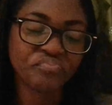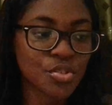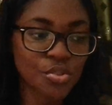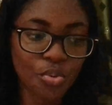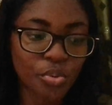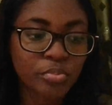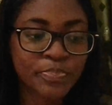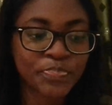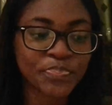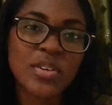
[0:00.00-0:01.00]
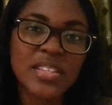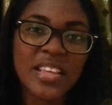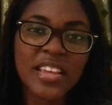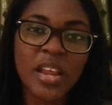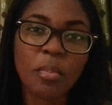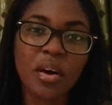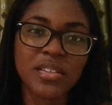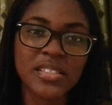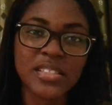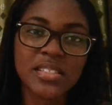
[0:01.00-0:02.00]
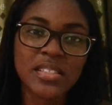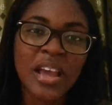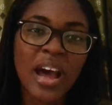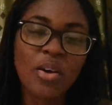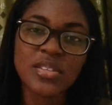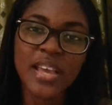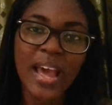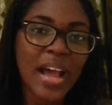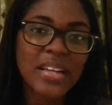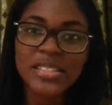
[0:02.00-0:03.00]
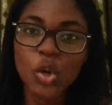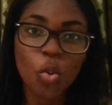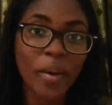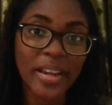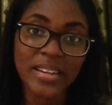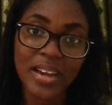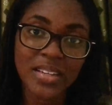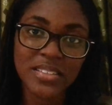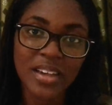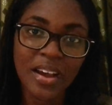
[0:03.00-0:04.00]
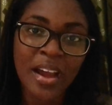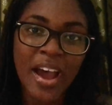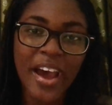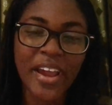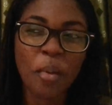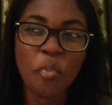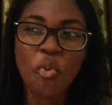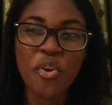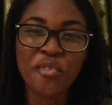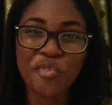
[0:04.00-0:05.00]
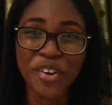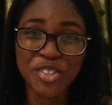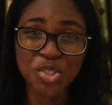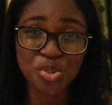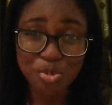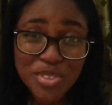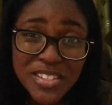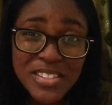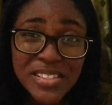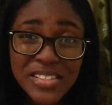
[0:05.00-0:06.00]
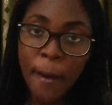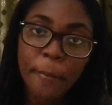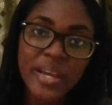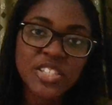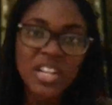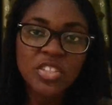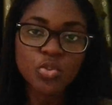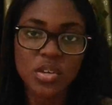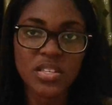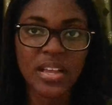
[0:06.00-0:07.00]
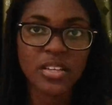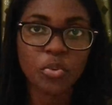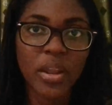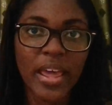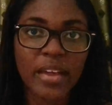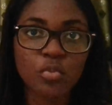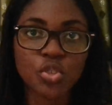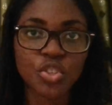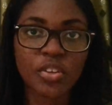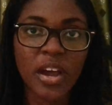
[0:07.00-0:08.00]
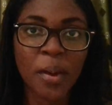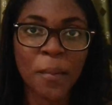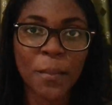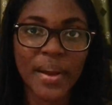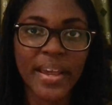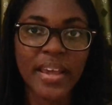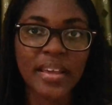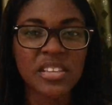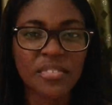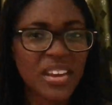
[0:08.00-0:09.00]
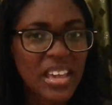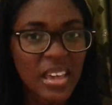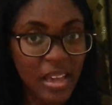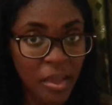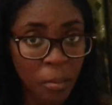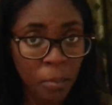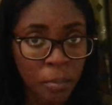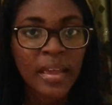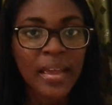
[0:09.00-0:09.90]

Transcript: So I was thinking about it. I was like, I can't tell my dad that I am going for a shoot. My challenge was that they were like, we should come by 7 a.m.